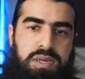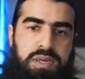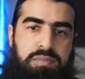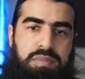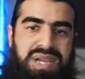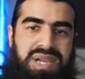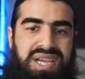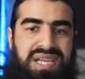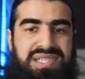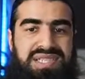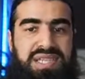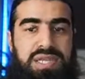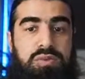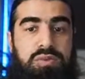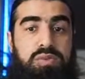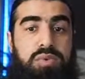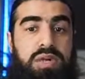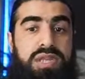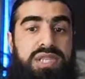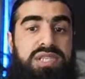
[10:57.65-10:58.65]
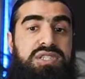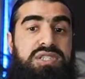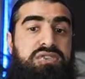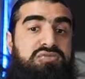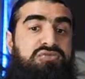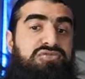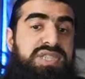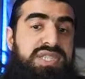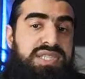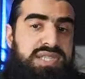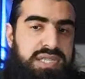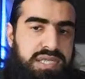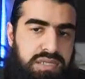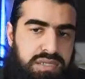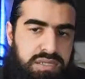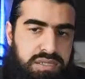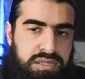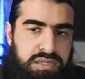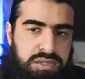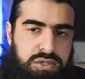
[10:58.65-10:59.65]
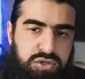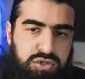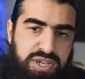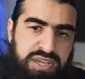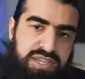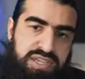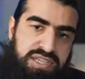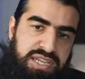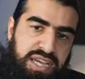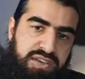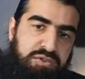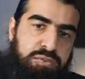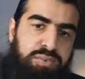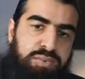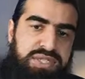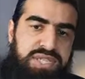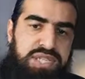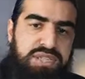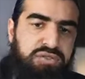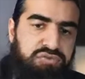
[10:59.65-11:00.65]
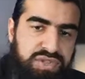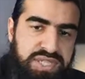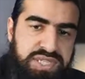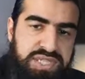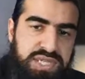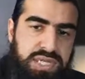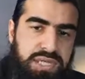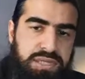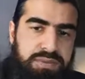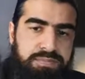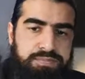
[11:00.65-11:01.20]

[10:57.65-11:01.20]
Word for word: But like I said, what is the reasoning? So yeah, you have to present the reasoning.